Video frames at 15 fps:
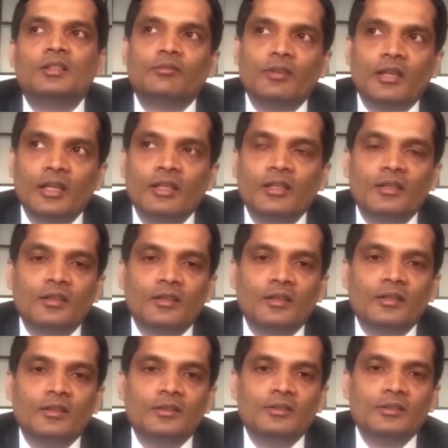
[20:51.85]
in just
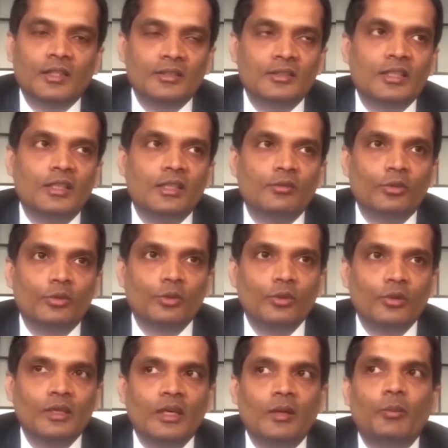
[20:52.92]
listening to the patient, how
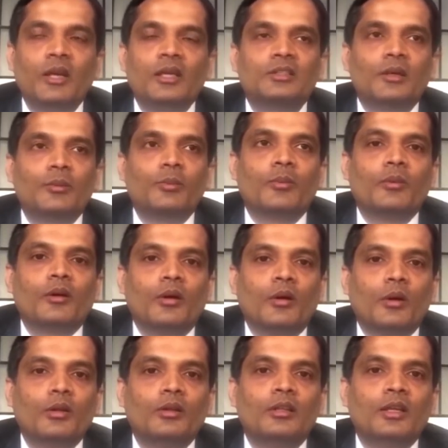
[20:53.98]
they talk about the
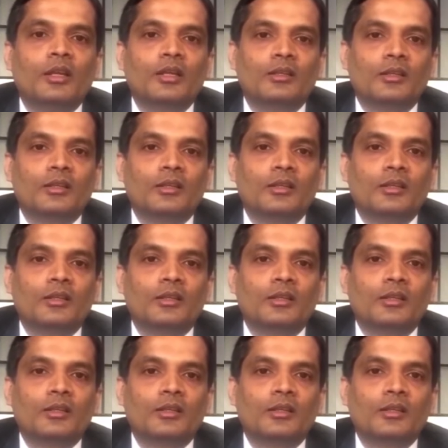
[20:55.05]
pain,